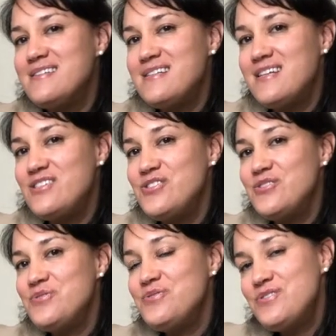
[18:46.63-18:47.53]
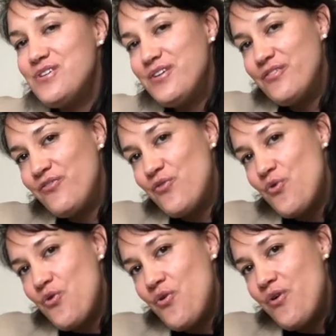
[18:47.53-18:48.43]
Stay tuned
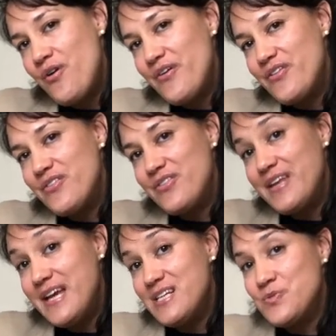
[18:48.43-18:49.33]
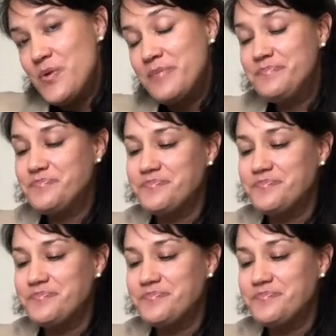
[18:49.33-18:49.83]
for the next one,